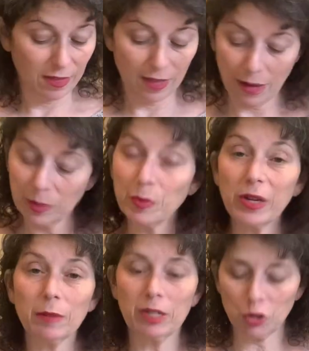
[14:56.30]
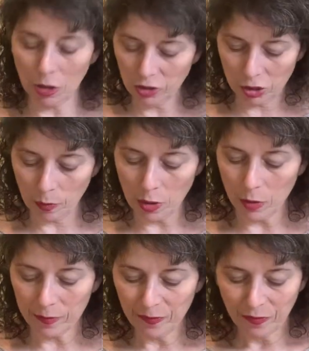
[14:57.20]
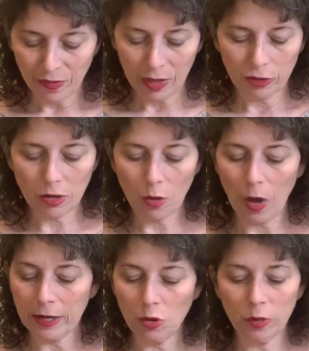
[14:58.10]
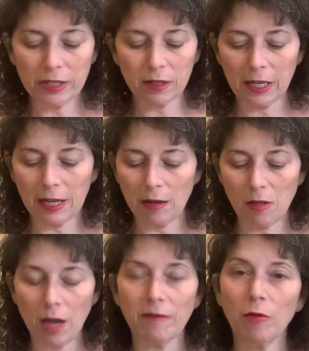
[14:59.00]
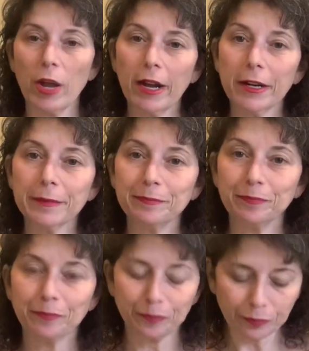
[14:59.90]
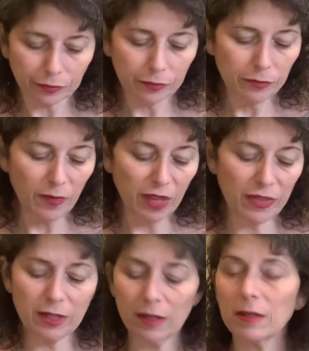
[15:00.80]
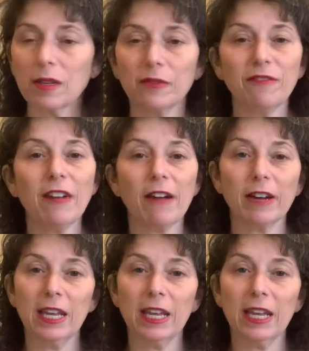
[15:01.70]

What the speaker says: that was pretty much all she wrote. So I know it's going to get a lot of wear. This is a very